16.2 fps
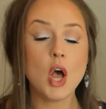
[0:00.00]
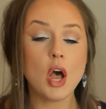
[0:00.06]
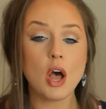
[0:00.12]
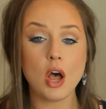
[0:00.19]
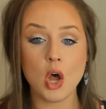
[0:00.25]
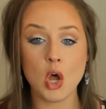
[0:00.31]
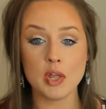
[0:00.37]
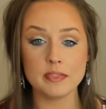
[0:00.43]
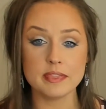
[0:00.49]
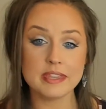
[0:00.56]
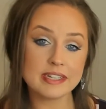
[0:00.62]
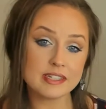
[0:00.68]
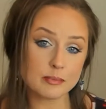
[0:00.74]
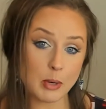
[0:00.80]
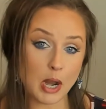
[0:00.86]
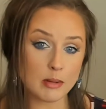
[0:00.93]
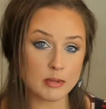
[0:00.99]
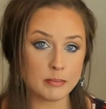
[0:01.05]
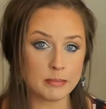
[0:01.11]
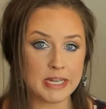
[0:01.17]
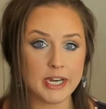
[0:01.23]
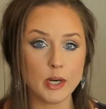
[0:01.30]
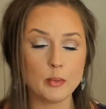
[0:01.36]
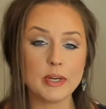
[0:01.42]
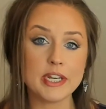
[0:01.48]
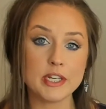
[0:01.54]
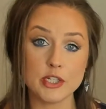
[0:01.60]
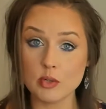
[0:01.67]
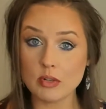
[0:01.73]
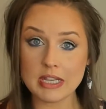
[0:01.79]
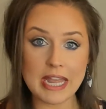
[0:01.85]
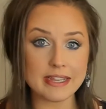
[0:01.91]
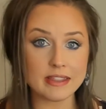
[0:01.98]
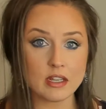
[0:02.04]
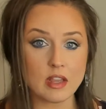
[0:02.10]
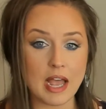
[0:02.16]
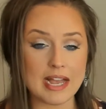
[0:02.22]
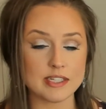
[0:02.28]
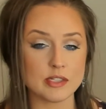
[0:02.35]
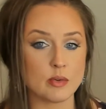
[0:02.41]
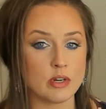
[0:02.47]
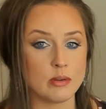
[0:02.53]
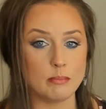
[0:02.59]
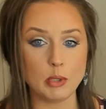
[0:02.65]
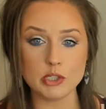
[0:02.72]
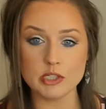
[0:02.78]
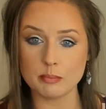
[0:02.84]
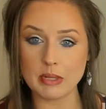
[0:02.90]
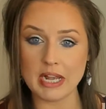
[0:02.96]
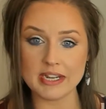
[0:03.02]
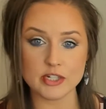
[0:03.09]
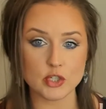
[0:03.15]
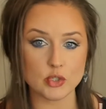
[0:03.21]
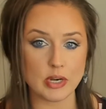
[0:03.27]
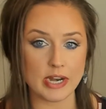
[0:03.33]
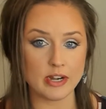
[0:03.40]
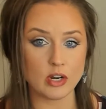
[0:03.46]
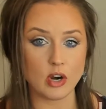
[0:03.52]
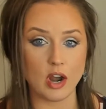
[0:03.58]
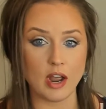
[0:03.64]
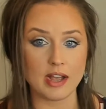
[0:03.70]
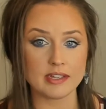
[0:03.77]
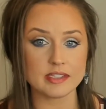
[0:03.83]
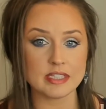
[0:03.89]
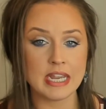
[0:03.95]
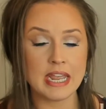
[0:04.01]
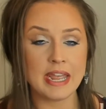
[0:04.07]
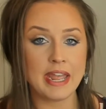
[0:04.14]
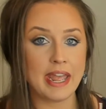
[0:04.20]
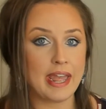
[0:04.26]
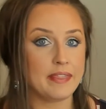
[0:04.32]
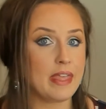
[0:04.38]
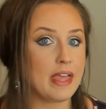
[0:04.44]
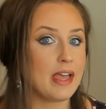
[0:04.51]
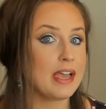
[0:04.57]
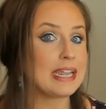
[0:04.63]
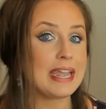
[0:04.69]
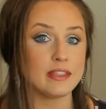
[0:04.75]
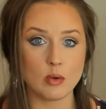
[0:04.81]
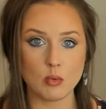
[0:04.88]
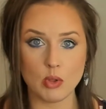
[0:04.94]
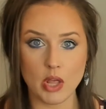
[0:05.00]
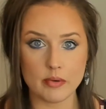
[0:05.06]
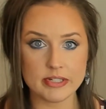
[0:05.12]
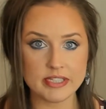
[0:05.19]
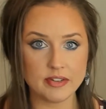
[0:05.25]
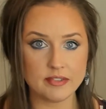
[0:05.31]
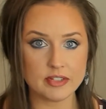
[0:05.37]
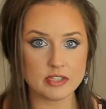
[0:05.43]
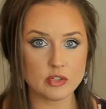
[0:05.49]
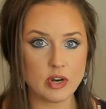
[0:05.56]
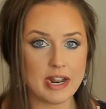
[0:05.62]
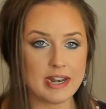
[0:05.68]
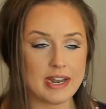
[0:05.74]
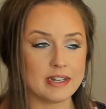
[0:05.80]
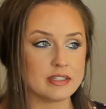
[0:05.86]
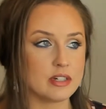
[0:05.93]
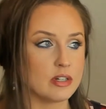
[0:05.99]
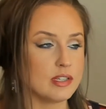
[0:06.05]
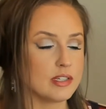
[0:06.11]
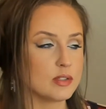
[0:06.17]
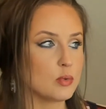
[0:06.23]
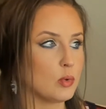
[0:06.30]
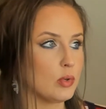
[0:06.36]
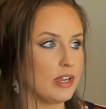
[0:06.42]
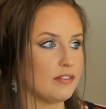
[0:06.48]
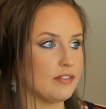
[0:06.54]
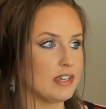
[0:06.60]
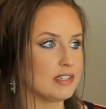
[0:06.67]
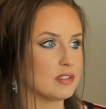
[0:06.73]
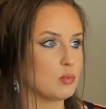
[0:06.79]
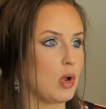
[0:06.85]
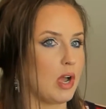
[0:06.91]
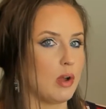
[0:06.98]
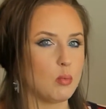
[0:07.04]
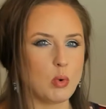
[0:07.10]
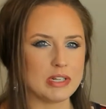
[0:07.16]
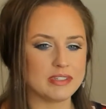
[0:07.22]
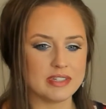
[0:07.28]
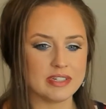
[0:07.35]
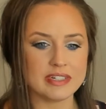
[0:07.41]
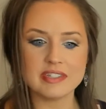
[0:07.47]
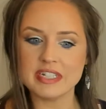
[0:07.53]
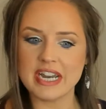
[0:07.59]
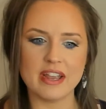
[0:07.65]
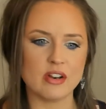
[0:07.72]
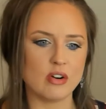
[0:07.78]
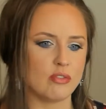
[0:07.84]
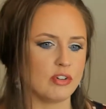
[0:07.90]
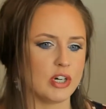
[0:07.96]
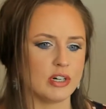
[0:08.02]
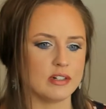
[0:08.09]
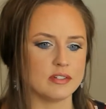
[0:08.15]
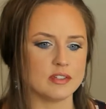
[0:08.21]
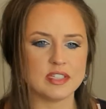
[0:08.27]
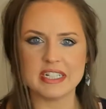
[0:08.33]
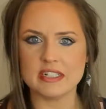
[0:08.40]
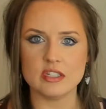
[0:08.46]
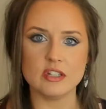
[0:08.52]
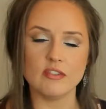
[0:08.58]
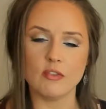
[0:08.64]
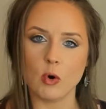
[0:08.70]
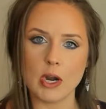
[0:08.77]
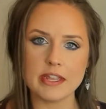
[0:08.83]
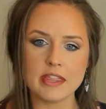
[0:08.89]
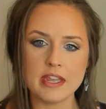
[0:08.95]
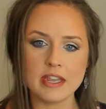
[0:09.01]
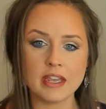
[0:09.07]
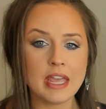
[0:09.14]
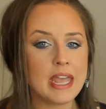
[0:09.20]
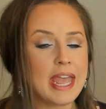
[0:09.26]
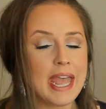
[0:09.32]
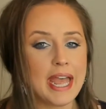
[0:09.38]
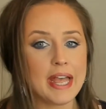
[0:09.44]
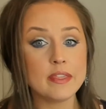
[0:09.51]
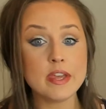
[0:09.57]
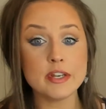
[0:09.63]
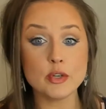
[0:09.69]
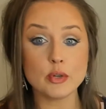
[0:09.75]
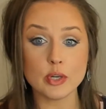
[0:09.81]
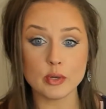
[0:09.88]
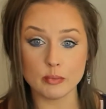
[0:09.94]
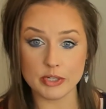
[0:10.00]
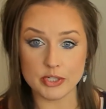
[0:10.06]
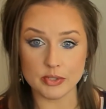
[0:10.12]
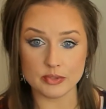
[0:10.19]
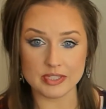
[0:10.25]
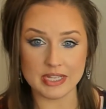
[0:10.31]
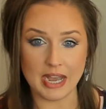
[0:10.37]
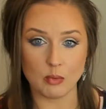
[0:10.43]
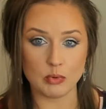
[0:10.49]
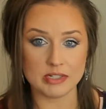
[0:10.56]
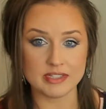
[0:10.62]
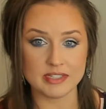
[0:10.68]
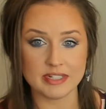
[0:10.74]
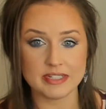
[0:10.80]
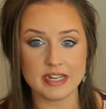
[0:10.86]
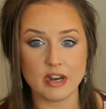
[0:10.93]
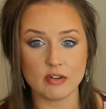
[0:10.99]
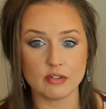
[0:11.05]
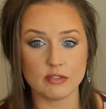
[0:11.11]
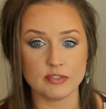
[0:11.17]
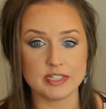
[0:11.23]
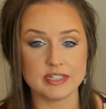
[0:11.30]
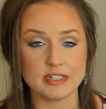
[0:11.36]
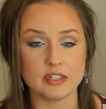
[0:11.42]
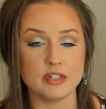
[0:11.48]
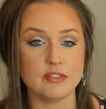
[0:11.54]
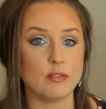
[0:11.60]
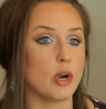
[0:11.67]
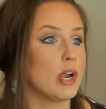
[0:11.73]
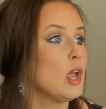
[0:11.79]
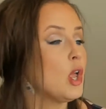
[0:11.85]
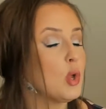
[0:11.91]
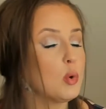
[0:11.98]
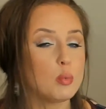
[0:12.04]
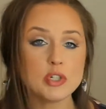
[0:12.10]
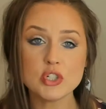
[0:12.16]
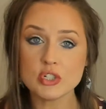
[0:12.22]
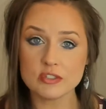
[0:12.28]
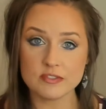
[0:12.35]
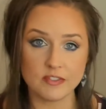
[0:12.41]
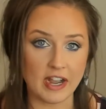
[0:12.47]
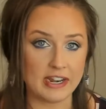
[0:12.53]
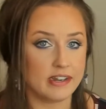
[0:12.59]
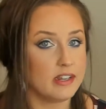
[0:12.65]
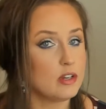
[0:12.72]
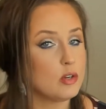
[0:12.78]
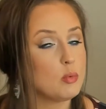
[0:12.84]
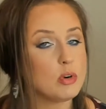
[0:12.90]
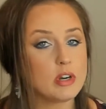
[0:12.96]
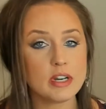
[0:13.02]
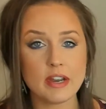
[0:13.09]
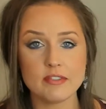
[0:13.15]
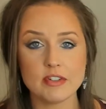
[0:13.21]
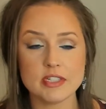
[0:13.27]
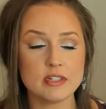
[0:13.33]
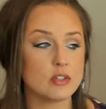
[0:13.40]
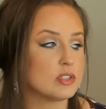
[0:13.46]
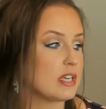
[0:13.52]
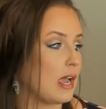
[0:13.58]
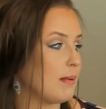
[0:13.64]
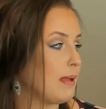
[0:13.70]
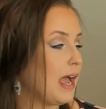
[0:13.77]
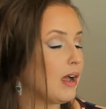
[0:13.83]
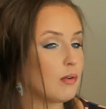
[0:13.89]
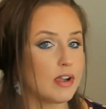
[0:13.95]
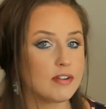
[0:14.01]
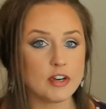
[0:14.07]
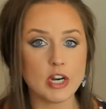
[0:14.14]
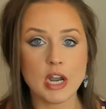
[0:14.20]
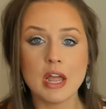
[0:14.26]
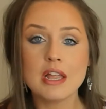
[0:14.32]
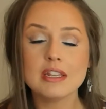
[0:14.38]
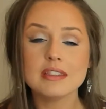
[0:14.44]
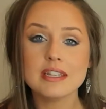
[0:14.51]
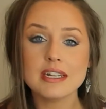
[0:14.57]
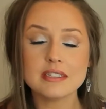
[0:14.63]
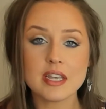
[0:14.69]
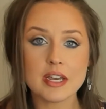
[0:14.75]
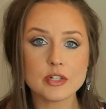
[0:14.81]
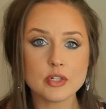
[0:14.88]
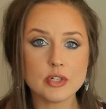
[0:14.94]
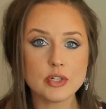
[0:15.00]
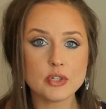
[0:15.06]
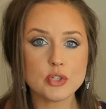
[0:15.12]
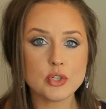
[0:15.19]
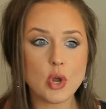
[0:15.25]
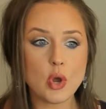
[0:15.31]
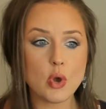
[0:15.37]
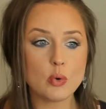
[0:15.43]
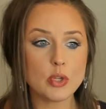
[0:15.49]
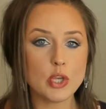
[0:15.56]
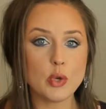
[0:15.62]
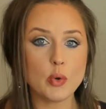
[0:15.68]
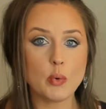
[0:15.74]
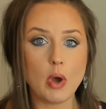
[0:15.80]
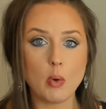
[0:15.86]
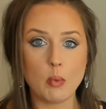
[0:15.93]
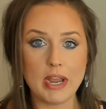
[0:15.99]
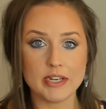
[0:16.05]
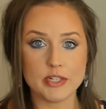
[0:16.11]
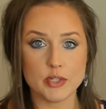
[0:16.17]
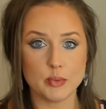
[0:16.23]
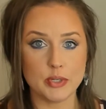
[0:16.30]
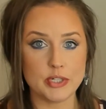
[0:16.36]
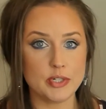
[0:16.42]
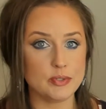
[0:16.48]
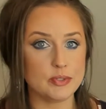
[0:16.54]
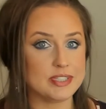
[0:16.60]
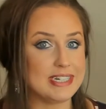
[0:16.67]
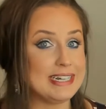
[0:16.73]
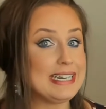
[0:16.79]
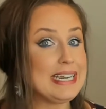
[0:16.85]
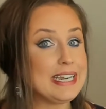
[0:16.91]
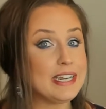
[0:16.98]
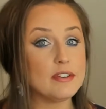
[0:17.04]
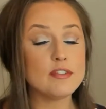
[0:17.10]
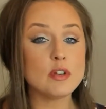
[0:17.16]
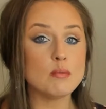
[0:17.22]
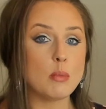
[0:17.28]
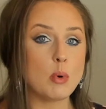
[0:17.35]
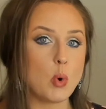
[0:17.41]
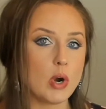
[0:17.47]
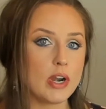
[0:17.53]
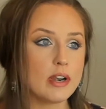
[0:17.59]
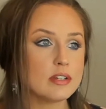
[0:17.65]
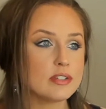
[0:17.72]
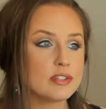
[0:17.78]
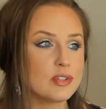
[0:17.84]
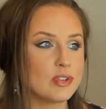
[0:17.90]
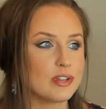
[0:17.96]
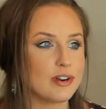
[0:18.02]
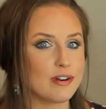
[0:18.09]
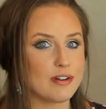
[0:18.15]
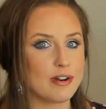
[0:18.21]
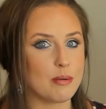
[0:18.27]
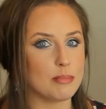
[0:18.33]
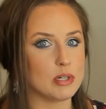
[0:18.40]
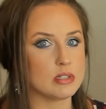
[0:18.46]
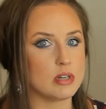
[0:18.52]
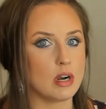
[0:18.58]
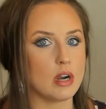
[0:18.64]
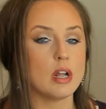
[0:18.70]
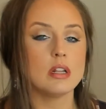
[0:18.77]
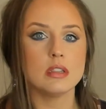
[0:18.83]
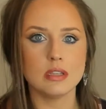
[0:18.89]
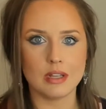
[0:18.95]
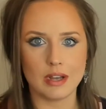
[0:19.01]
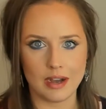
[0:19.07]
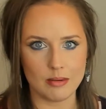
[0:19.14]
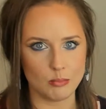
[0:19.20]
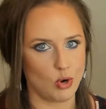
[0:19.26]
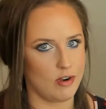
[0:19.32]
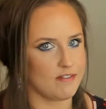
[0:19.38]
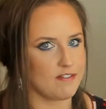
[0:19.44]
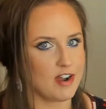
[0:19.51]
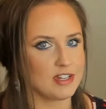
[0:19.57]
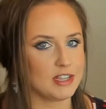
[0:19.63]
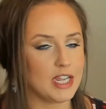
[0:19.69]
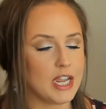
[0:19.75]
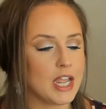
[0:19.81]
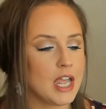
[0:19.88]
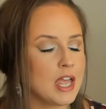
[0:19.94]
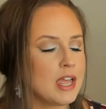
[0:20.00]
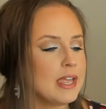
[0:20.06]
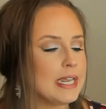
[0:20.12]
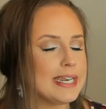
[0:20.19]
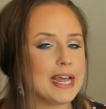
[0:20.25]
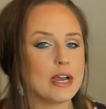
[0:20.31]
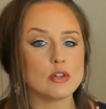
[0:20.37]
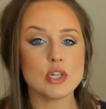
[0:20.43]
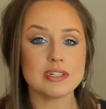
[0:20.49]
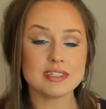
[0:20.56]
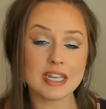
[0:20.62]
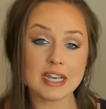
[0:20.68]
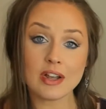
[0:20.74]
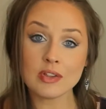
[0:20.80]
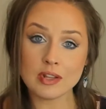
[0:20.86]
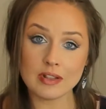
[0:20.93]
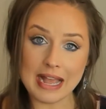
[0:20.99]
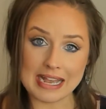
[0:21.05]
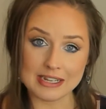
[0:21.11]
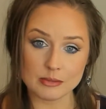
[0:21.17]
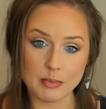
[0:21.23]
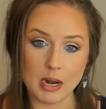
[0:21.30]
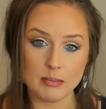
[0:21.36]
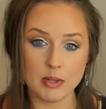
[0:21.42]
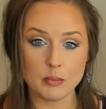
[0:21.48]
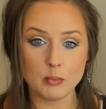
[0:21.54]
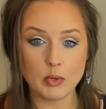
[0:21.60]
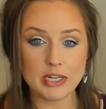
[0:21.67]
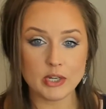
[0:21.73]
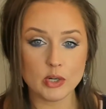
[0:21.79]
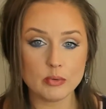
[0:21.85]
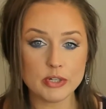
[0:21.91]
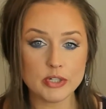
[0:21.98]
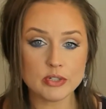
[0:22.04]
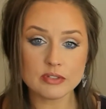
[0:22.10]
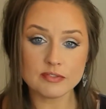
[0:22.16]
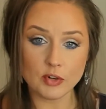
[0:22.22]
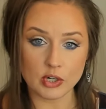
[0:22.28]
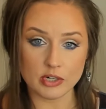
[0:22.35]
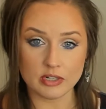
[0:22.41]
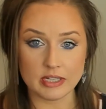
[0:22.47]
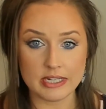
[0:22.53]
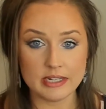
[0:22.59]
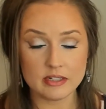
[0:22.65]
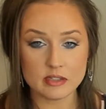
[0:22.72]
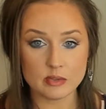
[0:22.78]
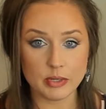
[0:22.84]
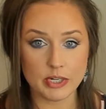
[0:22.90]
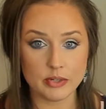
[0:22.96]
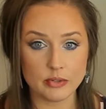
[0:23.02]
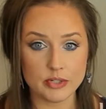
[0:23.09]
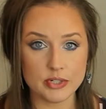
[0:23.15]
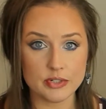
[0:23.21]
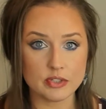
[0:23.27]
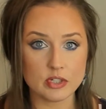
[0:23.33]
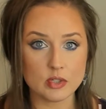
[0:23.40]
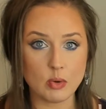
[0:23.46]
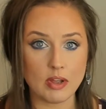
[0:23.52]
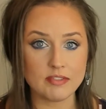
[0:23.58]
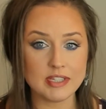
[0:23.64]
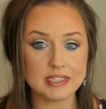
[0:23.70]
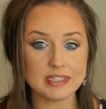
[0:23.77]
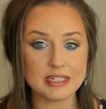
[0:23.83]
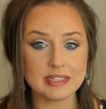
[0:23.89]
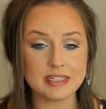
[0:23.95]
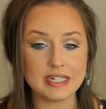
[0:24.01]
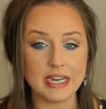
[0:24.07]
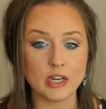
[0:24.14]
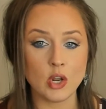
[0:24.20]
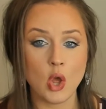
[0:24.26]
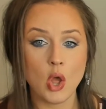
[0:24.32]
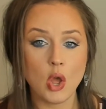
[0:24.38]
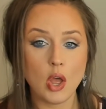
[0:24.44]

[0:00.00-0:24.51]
On this problem here, we can do it like the last one and multiply straight across, and that will always give us the right answer, and this one will give us, 168 over 64, I think, and then you can reduce that, 168 over 64, which is fine. It'll work every single time. However, let's actually show you a way to reduce it even more so that our numbers are a lot more friendly. Now, just like on the last problem, we could reduce vertically, so we can reduce the 12 and the 16.